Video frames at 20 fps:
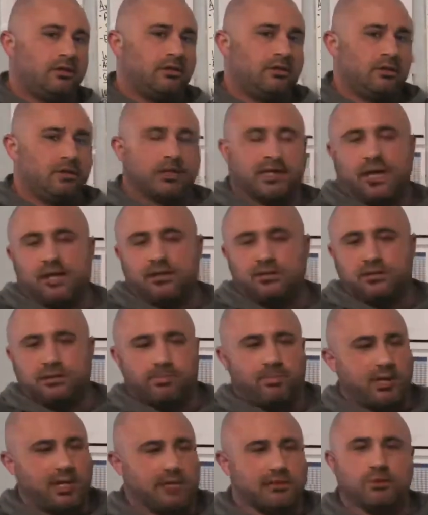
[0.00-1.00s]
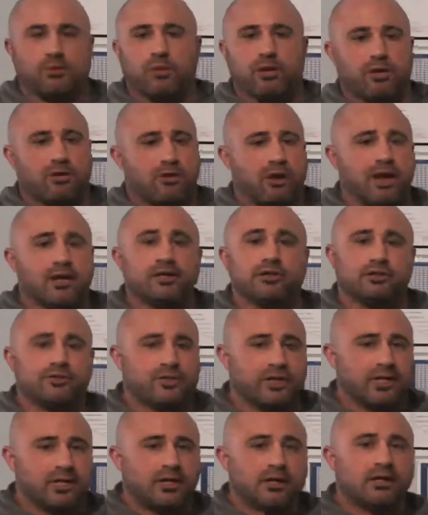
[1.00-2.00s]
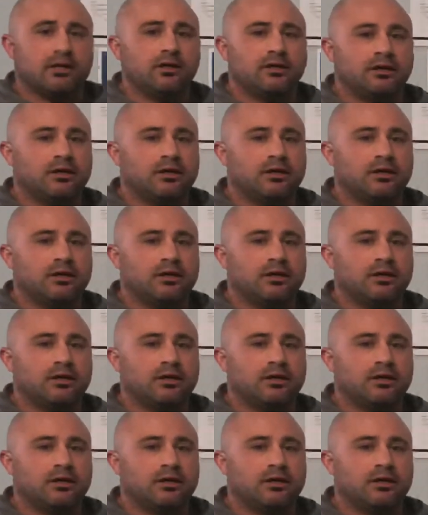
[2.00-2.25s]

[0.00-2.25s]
Again, depends on where you're at in your training,